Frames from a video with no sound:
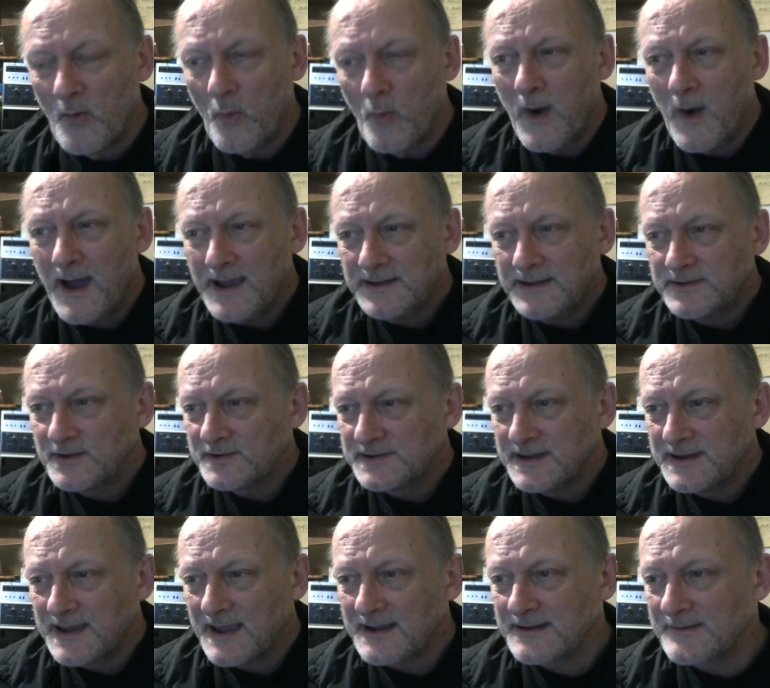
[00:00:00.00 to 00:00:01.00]
Why does
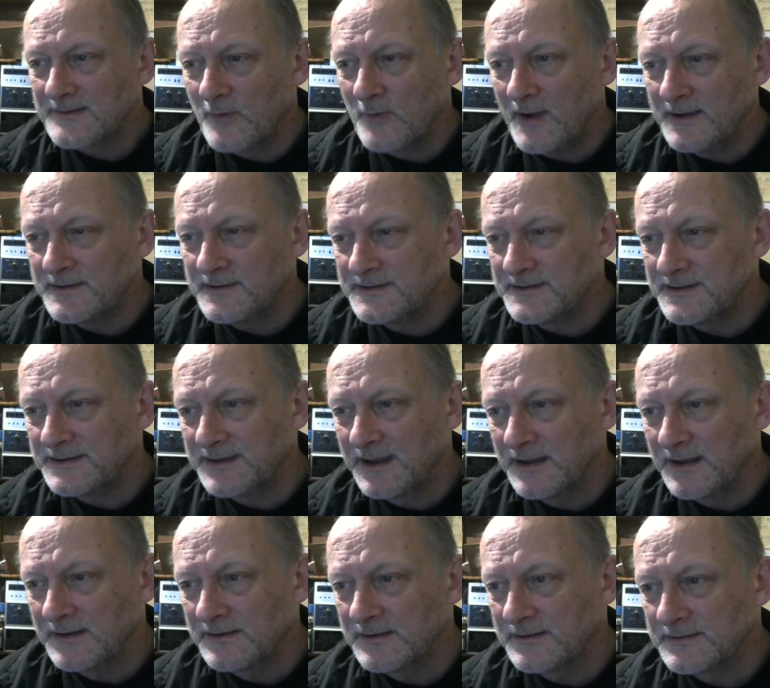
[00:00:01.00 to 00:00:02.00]
he
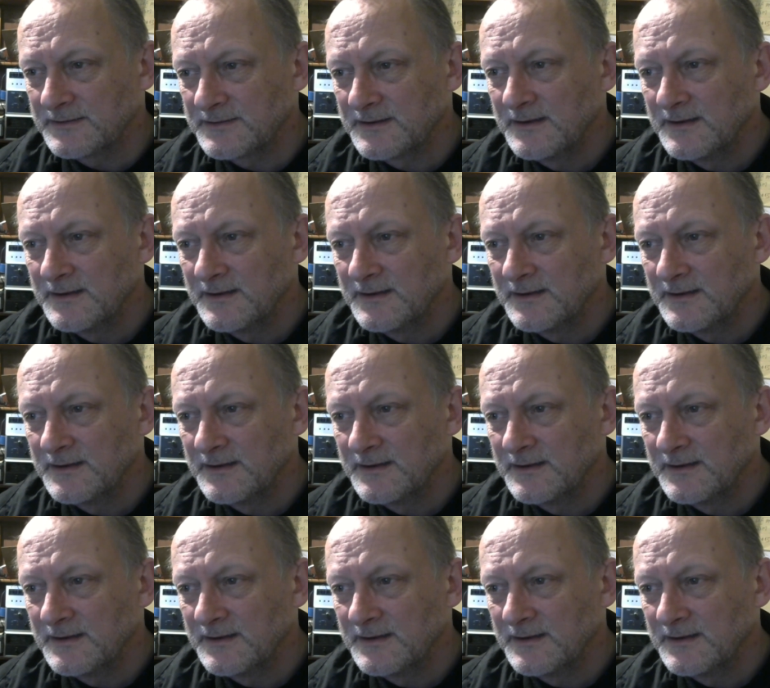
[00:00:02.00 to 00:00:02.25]
think that